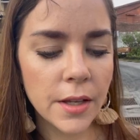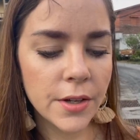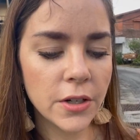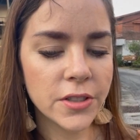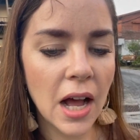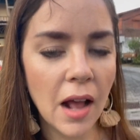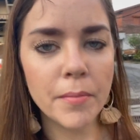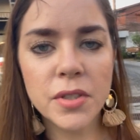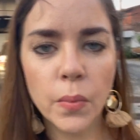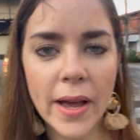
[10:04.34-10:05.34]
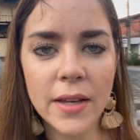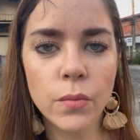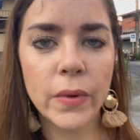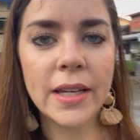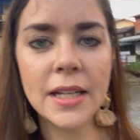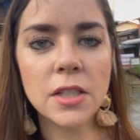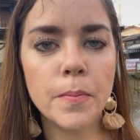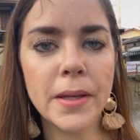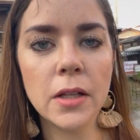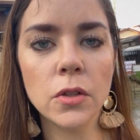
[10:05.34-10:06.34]
There are times when we need to
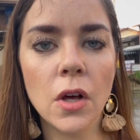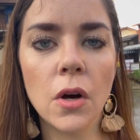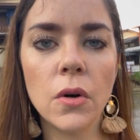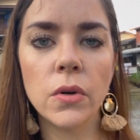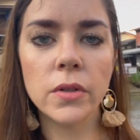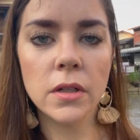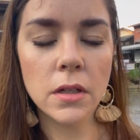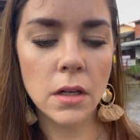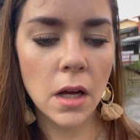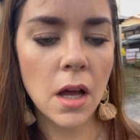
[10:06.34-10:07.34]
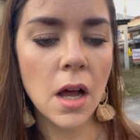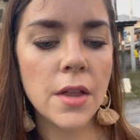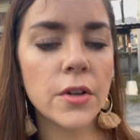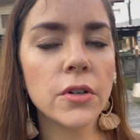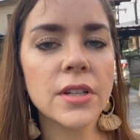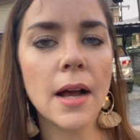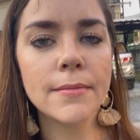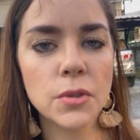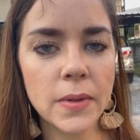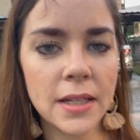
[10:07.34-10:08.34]
be alone. There are
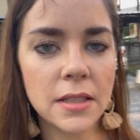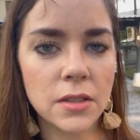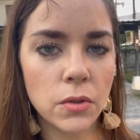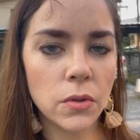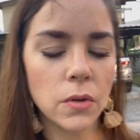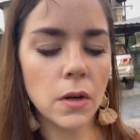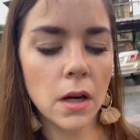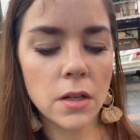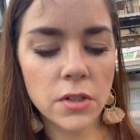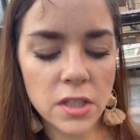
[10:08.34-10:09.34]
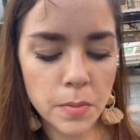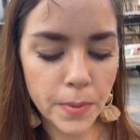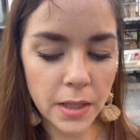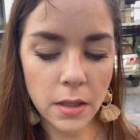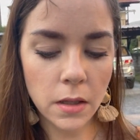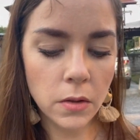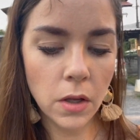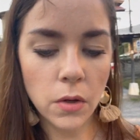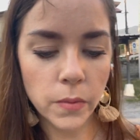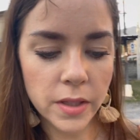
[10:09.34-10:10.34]
times we need to just be
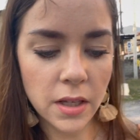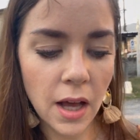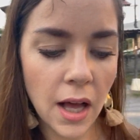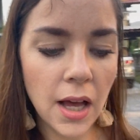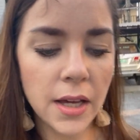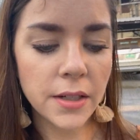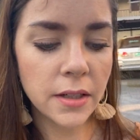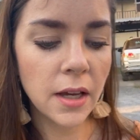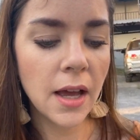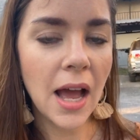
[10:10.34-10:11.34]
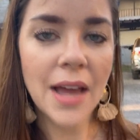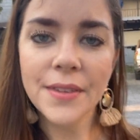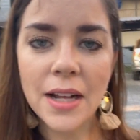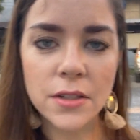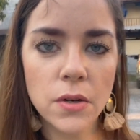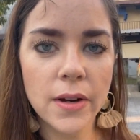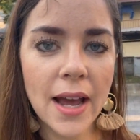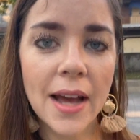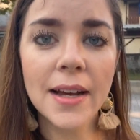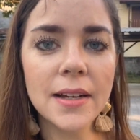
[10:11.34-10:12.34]
alone with God, and that's
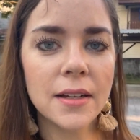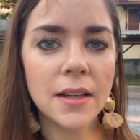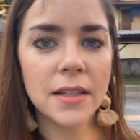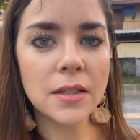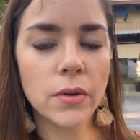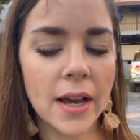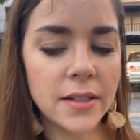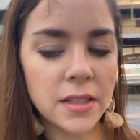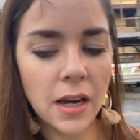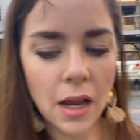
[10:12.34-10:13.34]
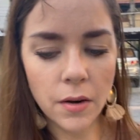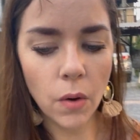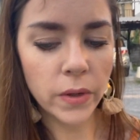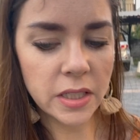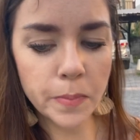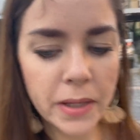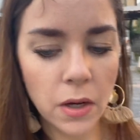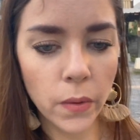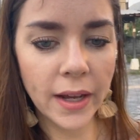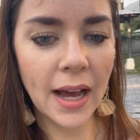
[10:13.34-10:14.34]
okay. It's okay to not always be
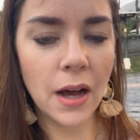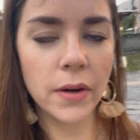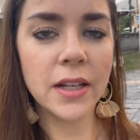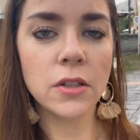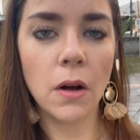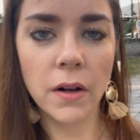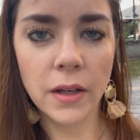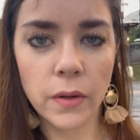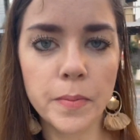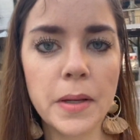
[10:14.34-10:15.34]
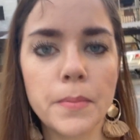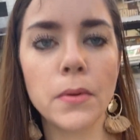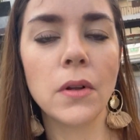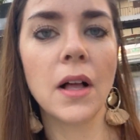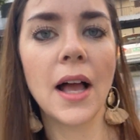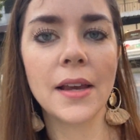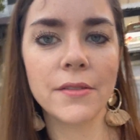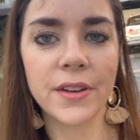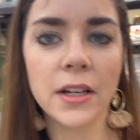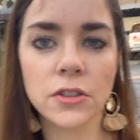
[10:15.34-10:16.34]
going out and talking with people and
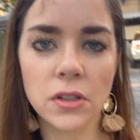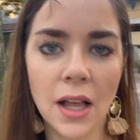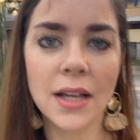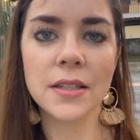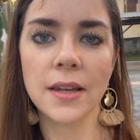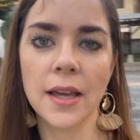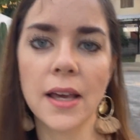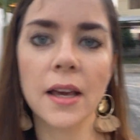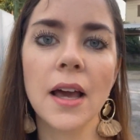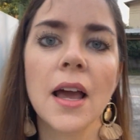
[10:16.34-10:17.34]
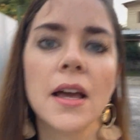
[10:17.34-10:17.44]
evangelizing